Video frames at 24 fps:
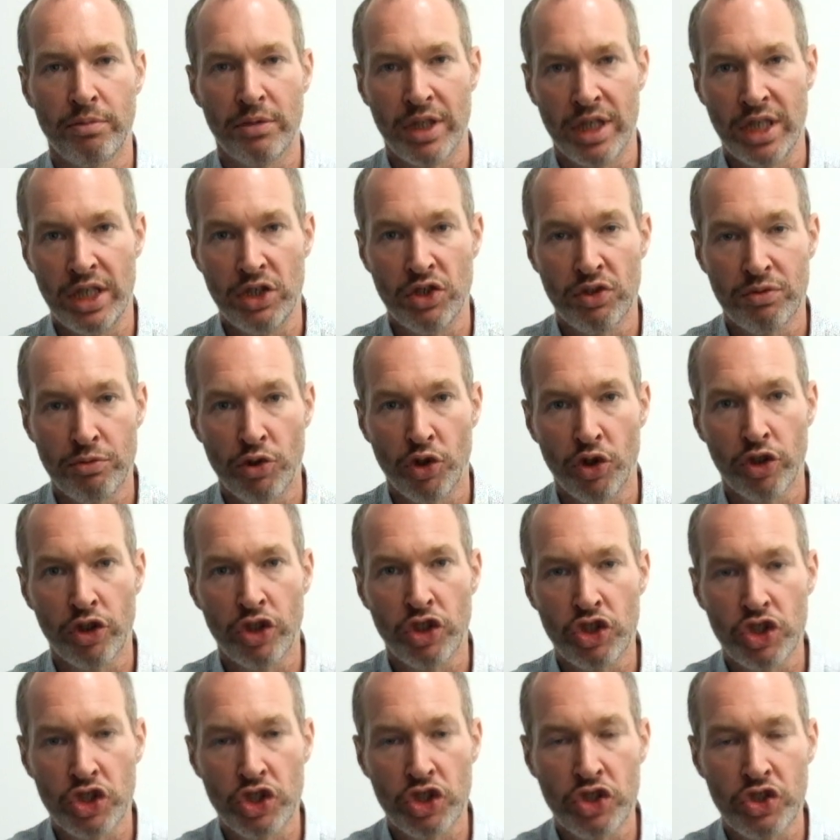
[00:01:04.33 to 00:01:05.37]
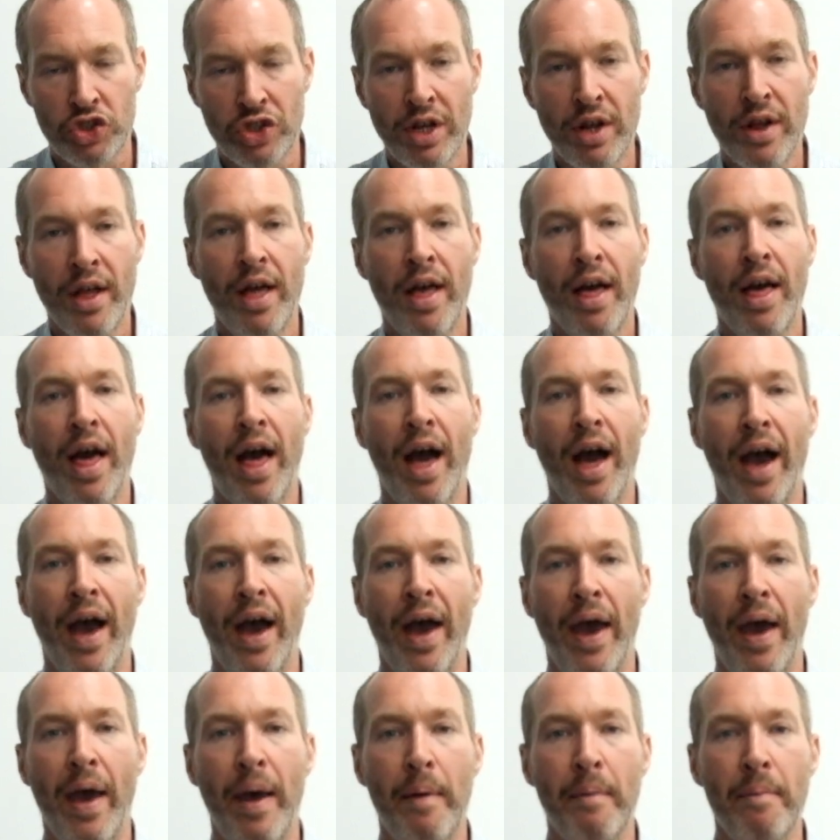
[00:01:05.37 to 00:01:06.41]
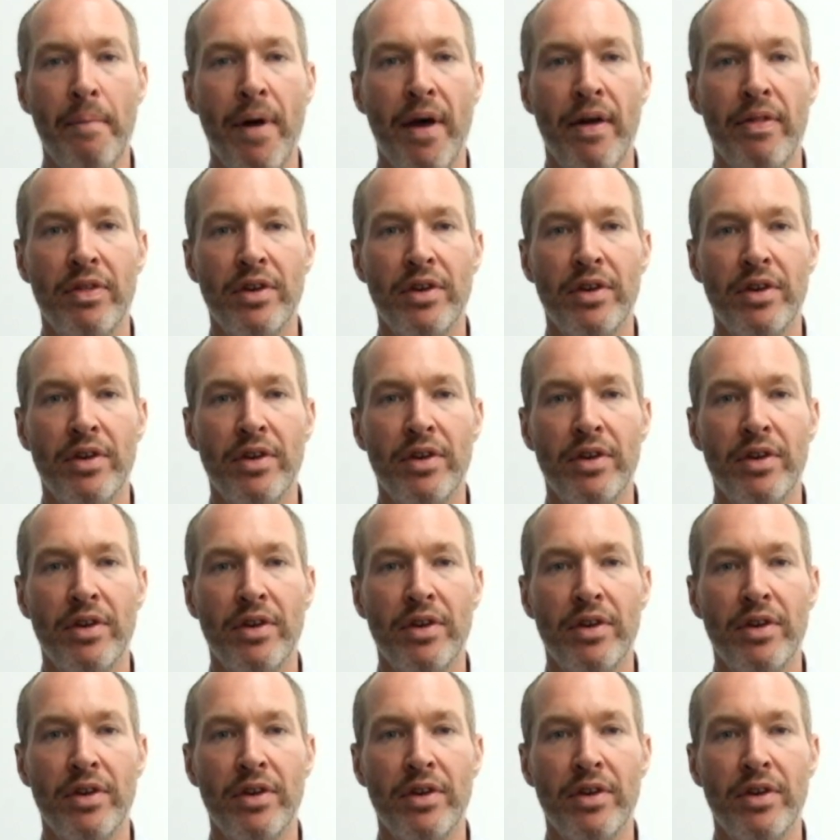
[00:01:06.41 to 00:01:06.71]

Keys Mortgages, and